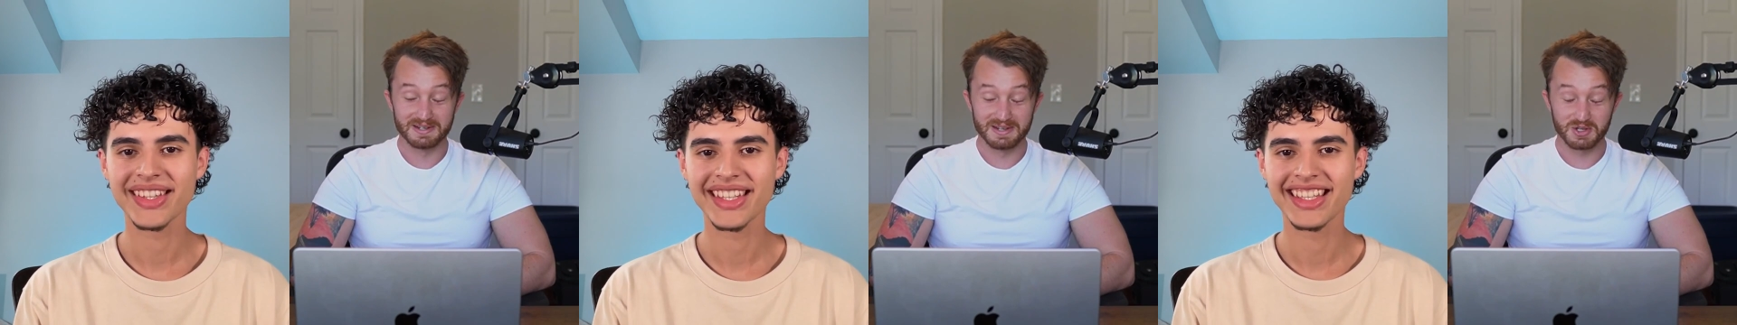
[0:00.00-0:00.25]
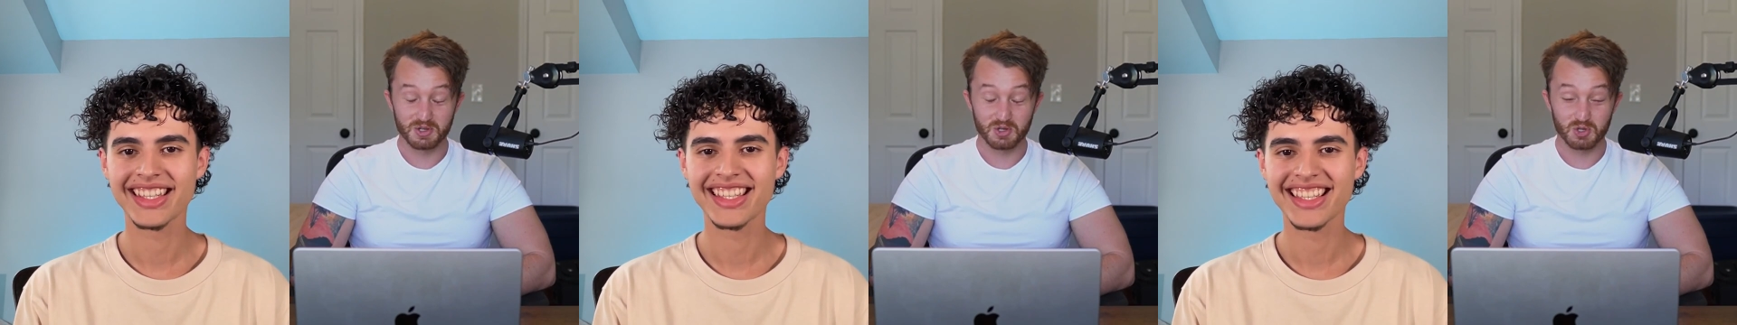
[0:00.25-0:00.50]

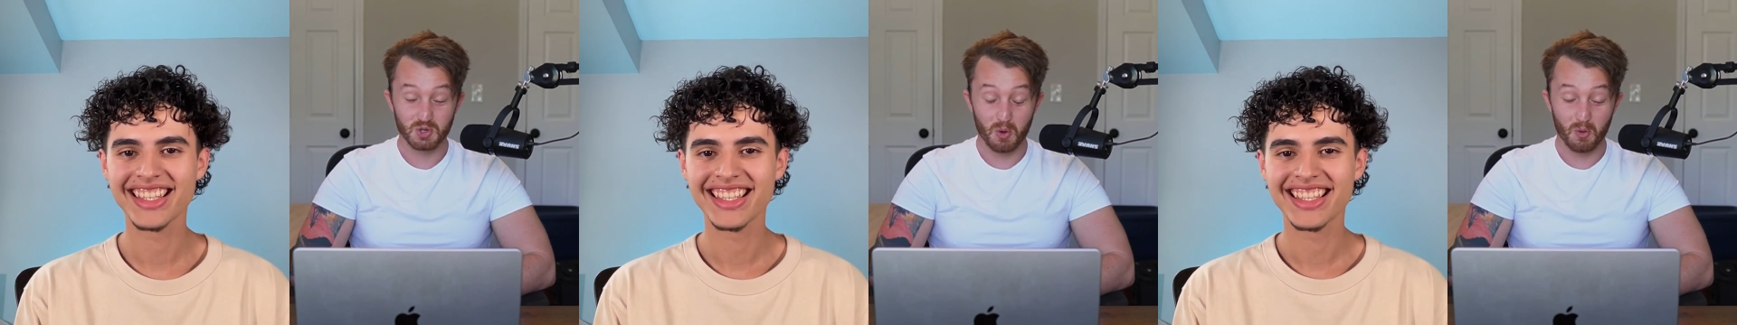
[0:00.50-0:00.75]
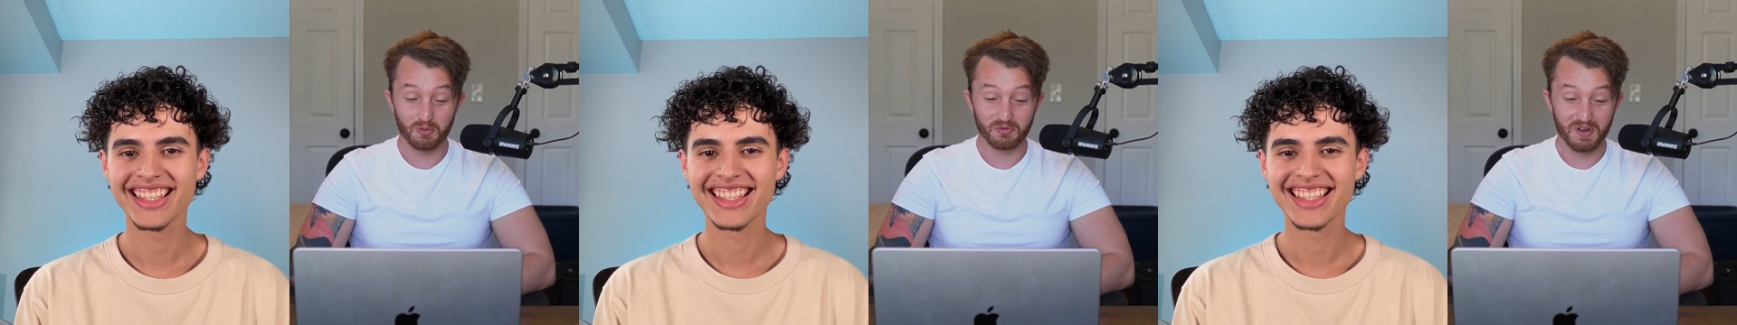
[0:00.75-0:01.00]
Speaker 1: is
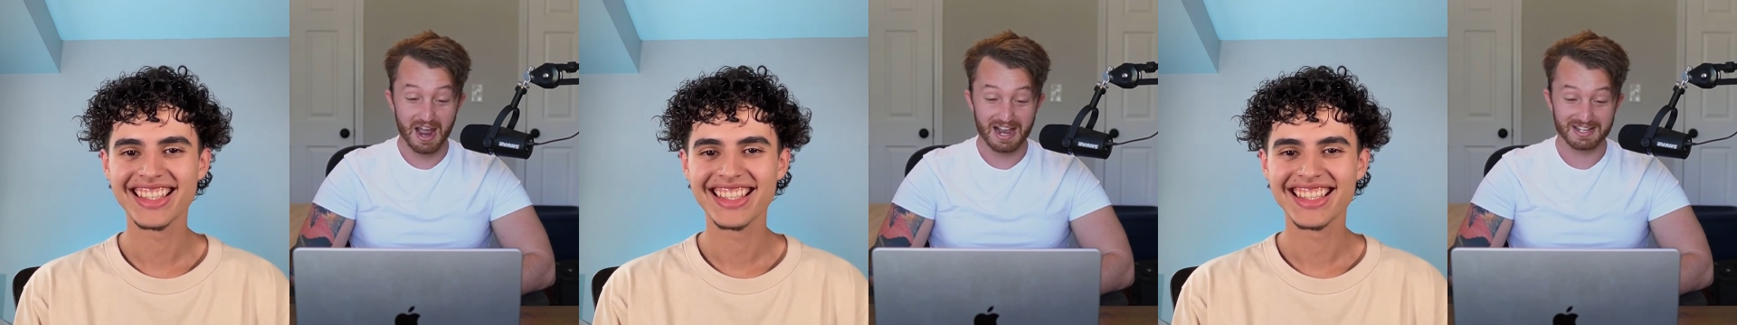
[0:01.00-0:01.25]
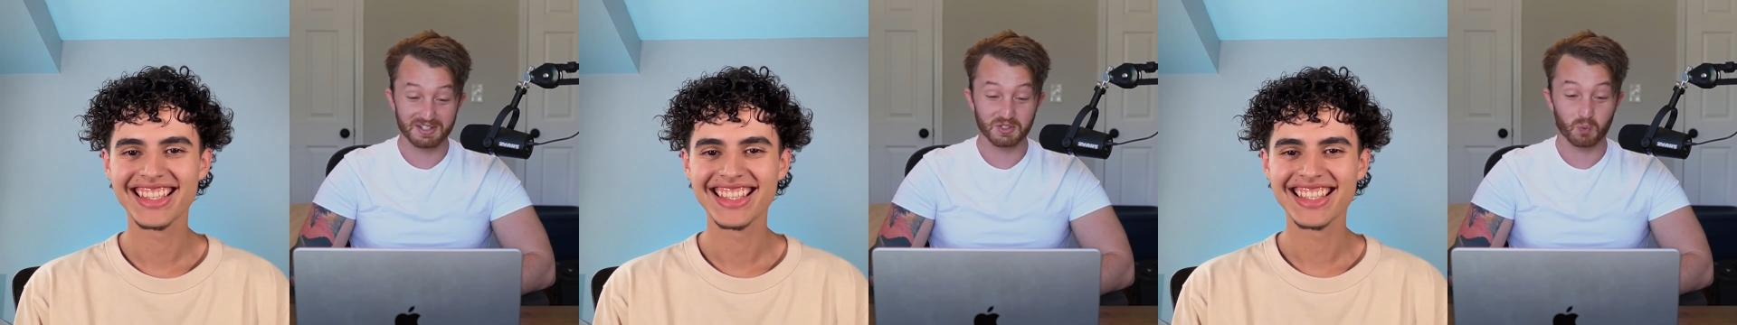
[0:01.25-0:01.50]
so
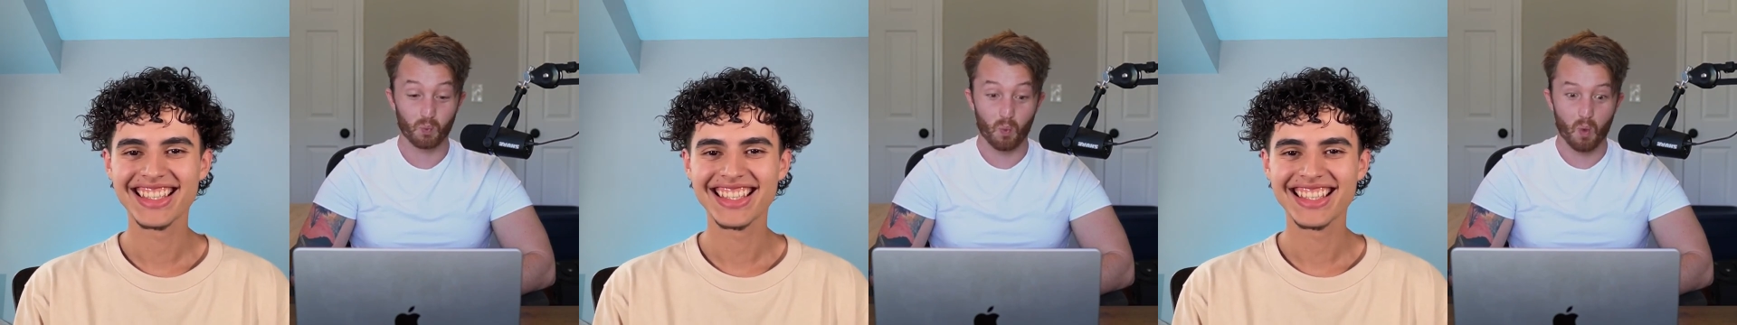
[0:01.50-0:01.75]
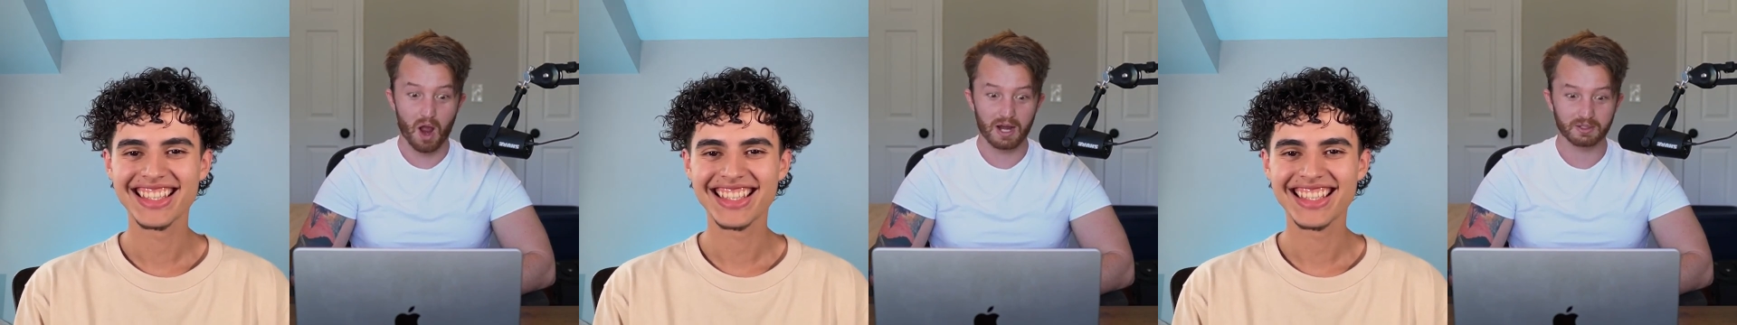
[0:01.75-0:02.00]
fast. It's
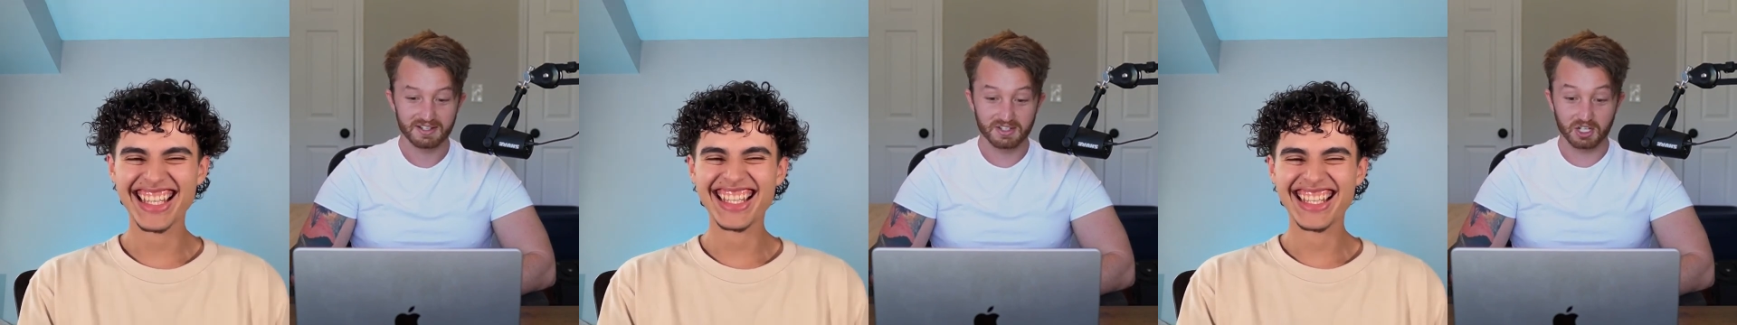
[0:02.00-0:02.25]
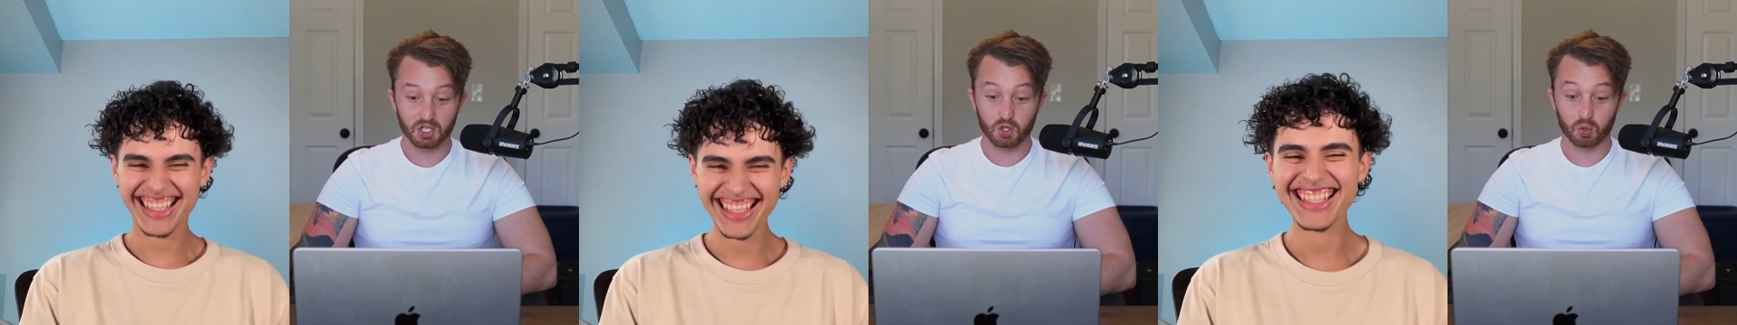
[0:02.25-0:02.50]
wild. It's
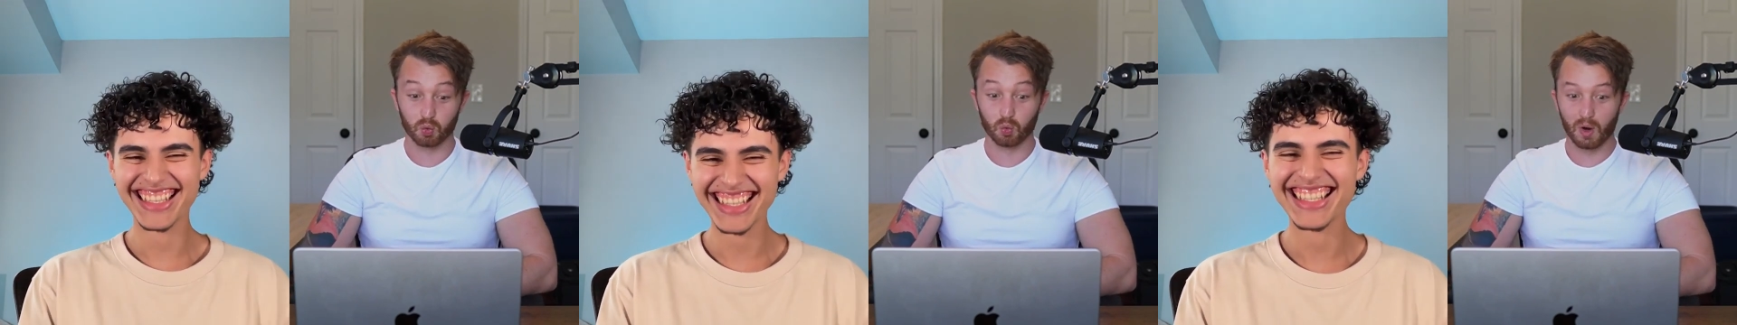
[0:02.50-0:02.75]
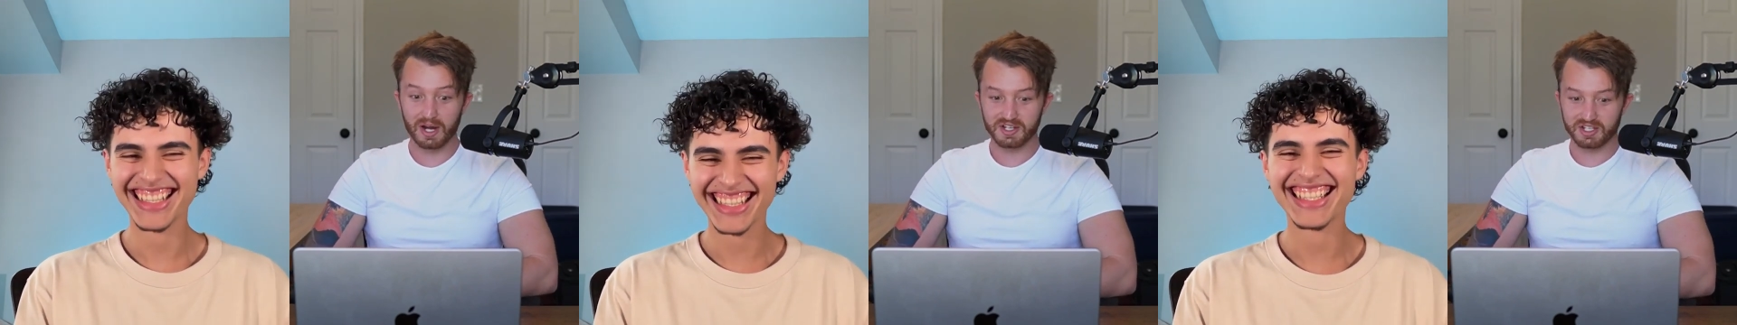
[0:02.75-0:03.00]
like
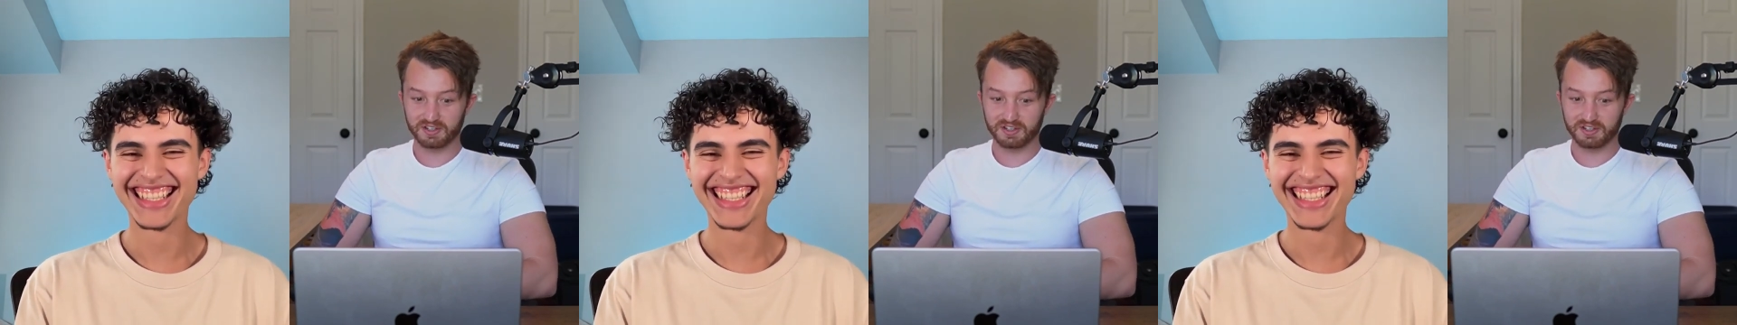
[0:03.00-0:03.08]
crazy